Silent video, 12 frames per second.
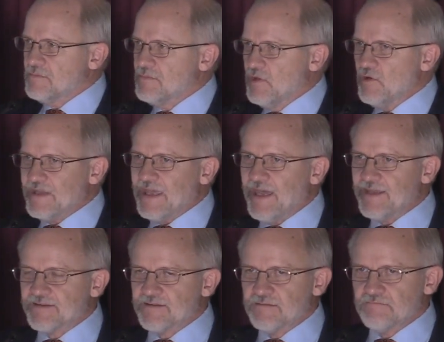look
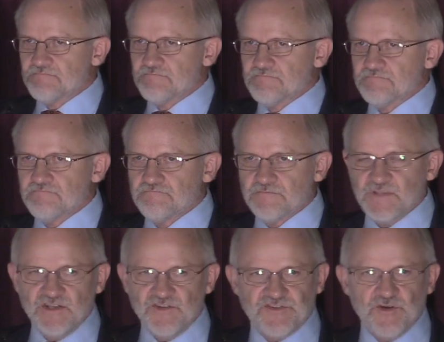at
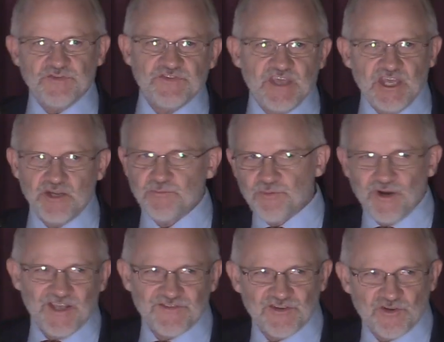the Associated
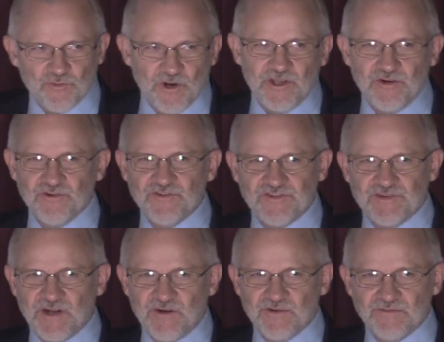Press and Reuters.
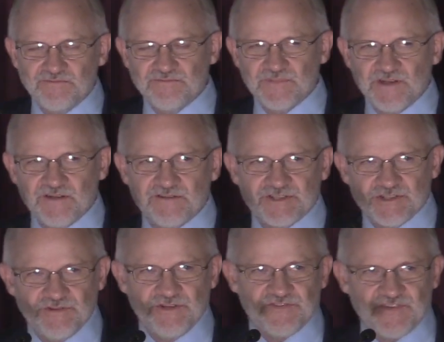I'll uh,
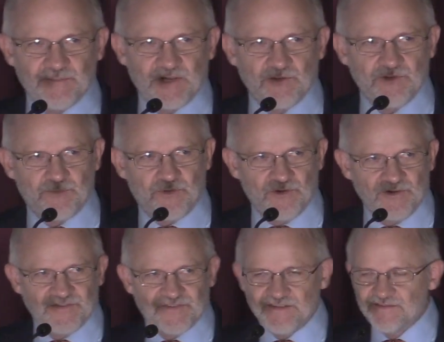show you some of the
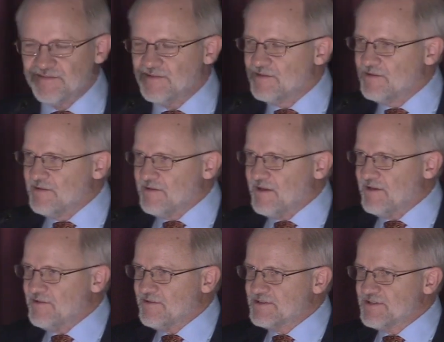reports, and,
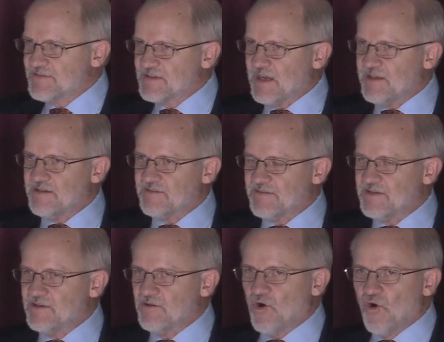and you just kind of
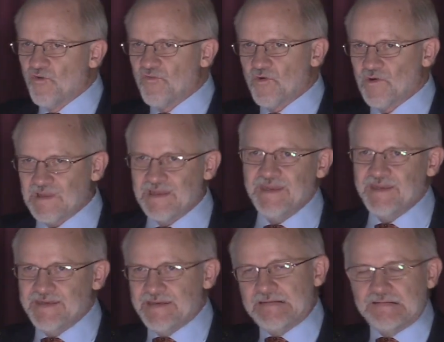can
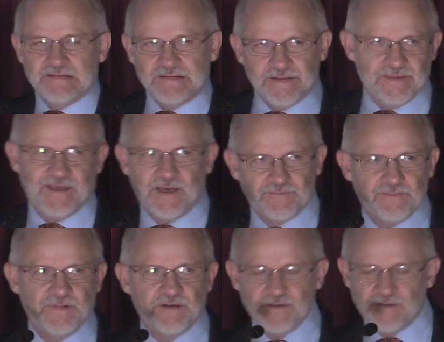overlay them